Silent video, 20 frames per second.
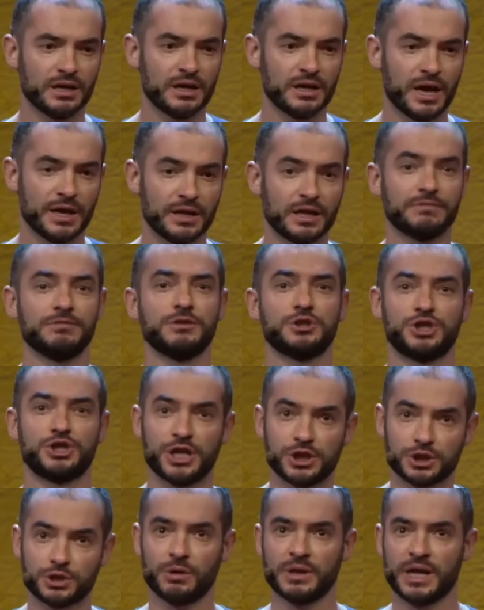and that will
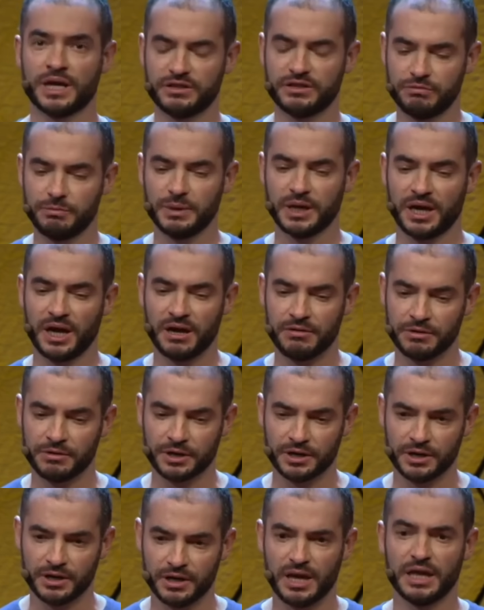change collective
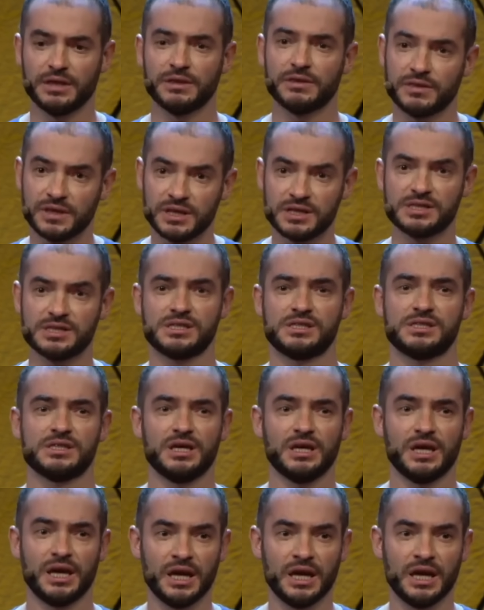behavior. And this